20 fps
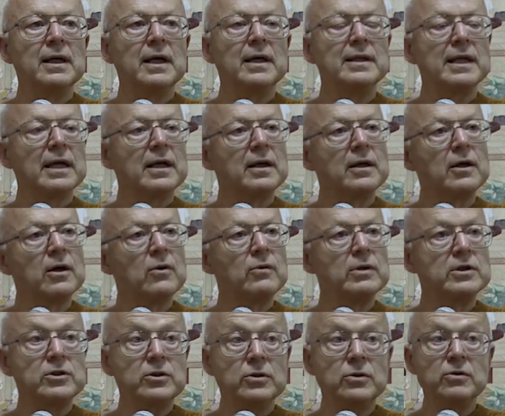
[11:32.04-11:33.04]
and they can go
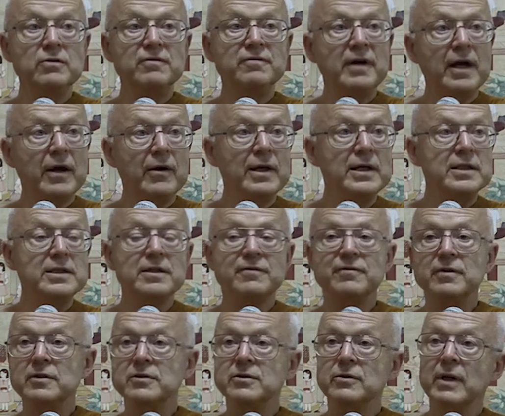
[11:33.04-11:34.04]
in two very
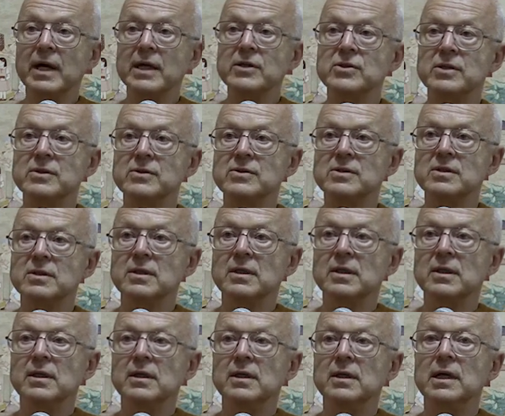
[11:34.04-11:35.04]
different directions,
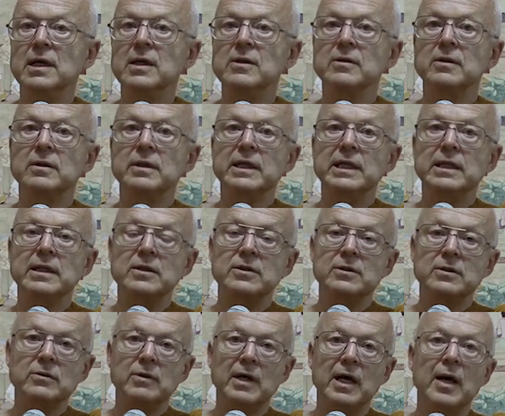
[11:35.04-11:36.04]
either leading
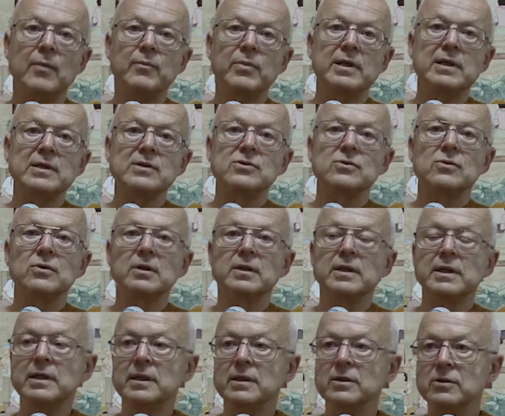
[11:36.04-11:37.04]
to happiness or
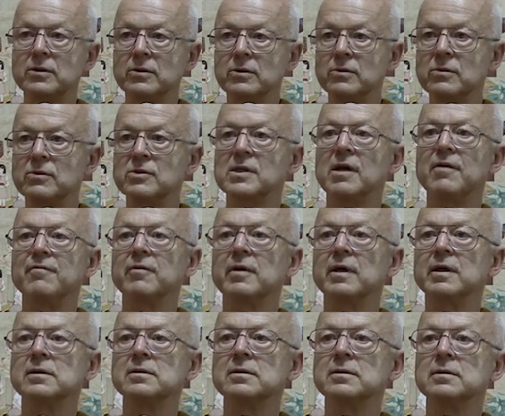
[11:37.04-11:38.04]
leading to suffering.